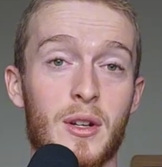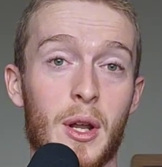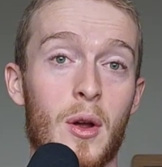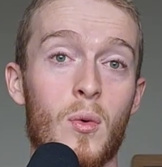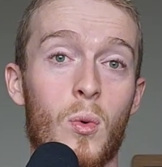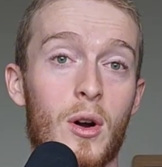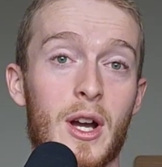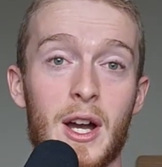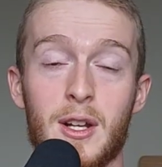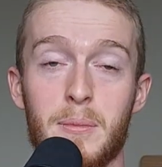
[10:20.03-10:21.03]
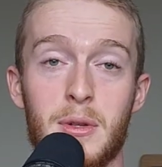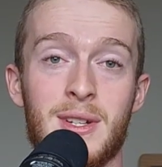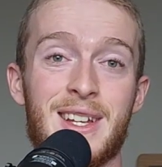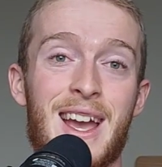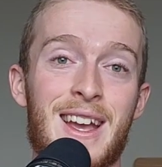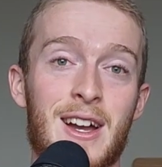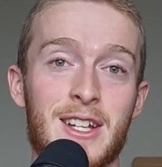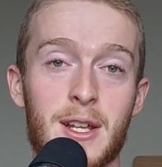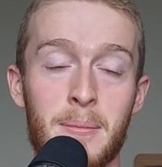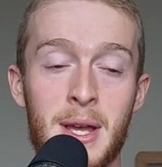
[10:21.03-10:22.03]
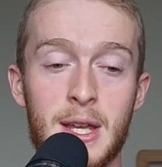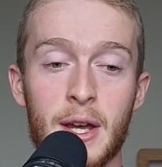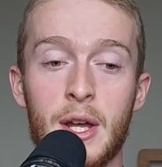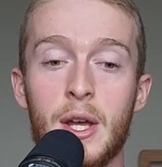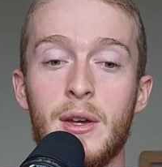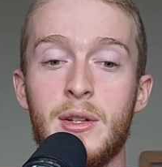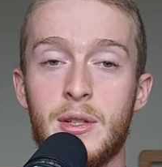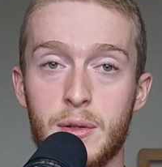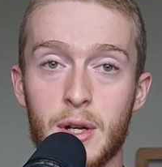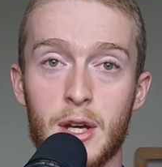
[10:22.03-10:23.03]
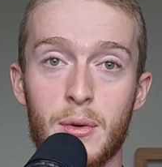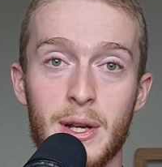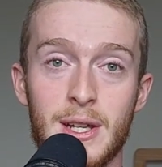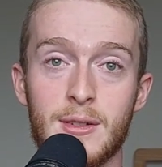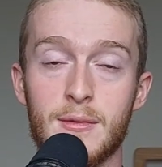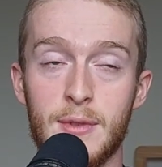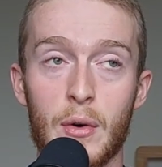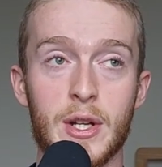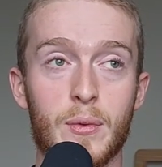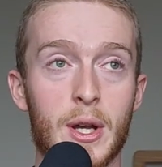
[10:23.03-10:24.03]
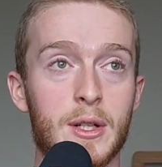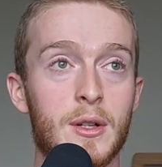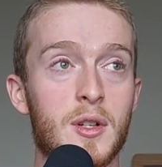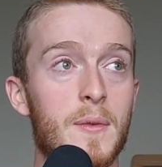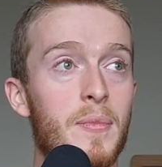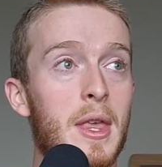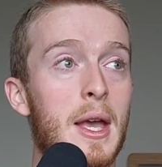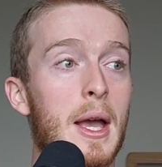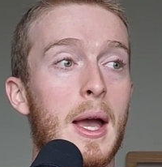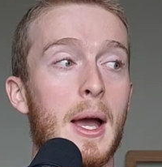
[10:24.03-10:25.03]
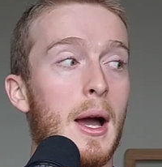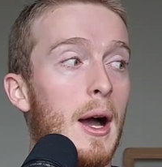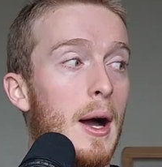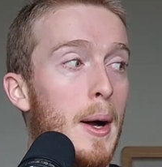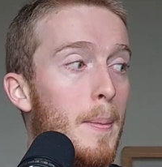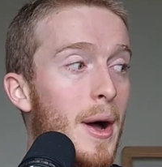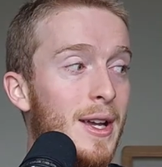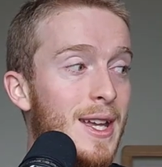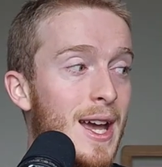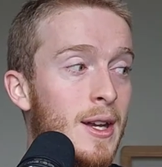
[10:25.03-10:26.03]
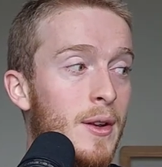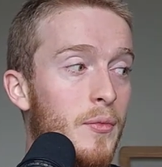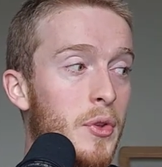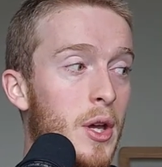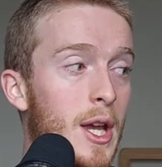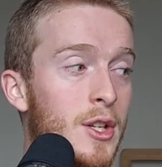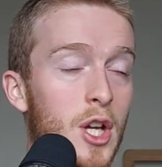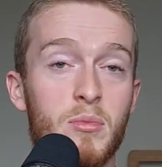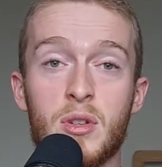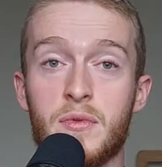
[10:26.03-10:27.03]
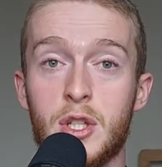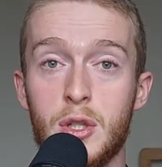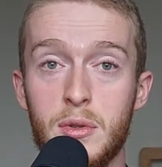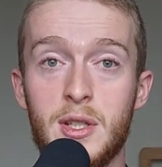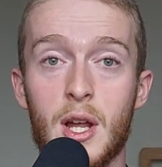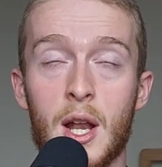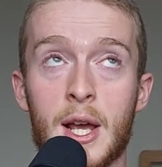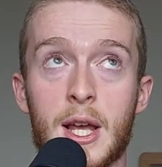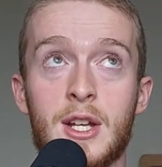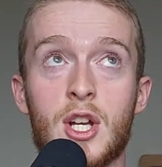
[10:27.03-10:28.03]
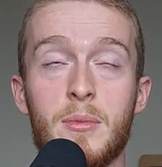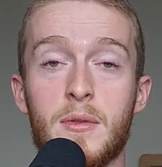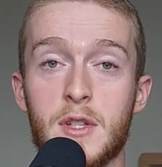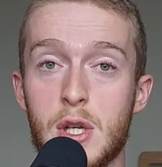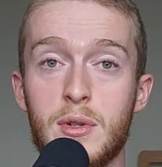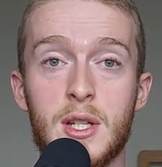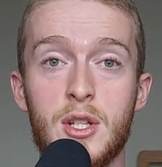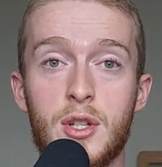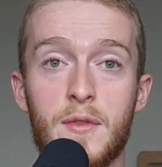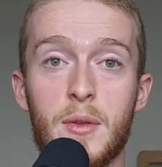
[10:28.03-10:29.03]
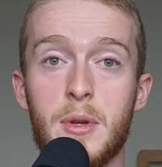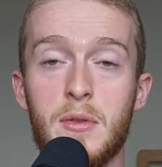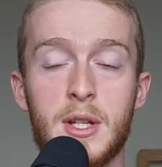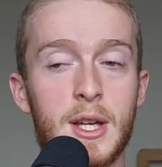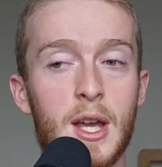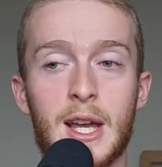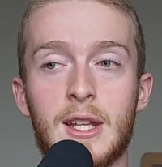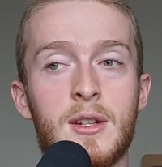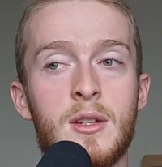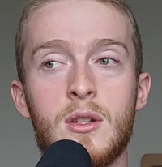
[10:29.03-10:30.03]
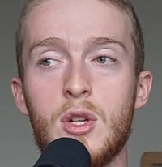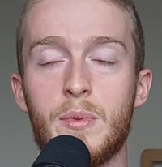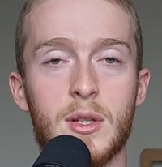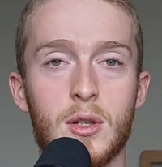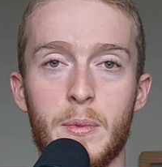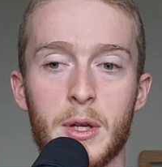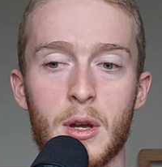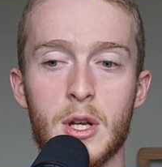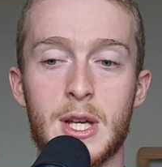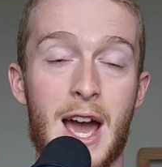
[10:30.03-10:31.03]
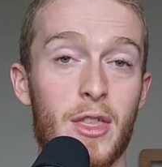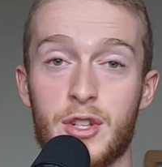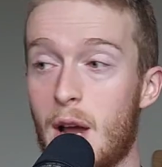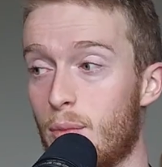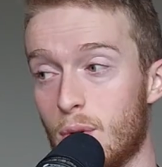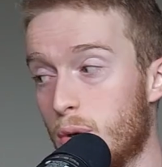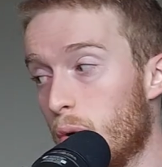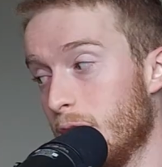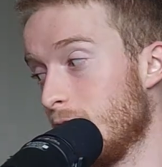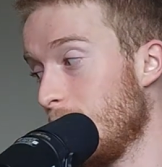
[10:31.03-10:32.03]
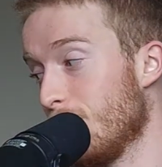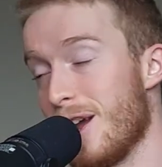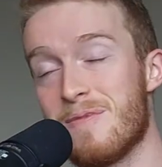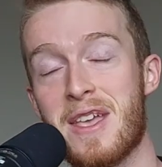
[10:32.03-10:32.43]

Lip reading: know what kind of music AI can make, Suno is very quite good. Again, in terms of usage for the music, it's super, super good at the time of recording anyway.